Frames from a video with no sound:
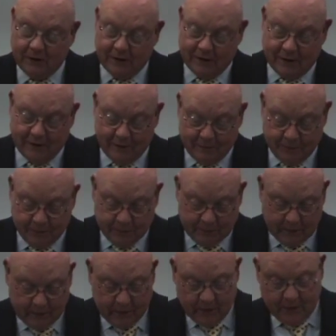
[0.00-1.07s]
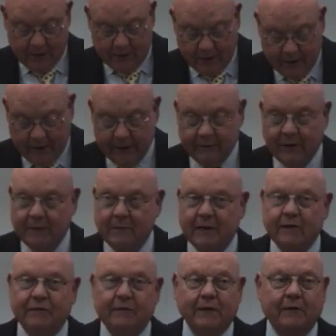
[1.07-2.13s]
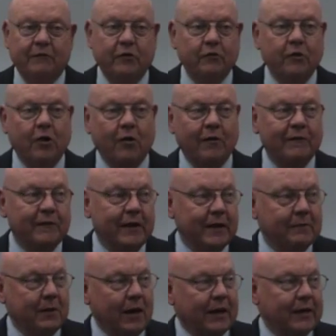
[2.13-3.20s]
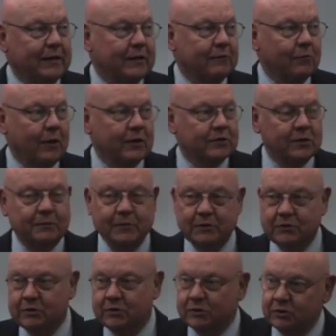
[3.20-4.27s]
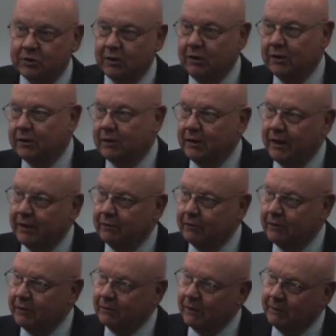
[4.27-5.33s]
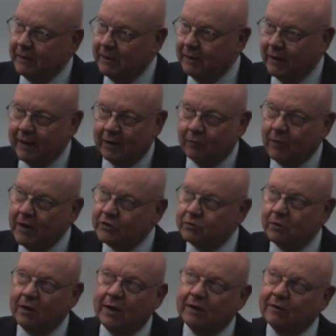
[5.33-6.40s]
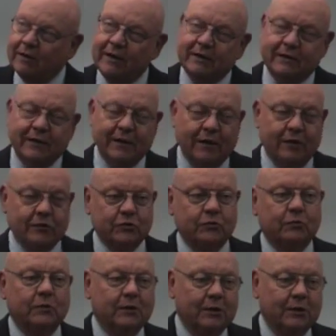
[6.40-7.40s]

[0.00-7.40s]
I mean, if you know of anybody that runs a business, like a restaurant or anything else,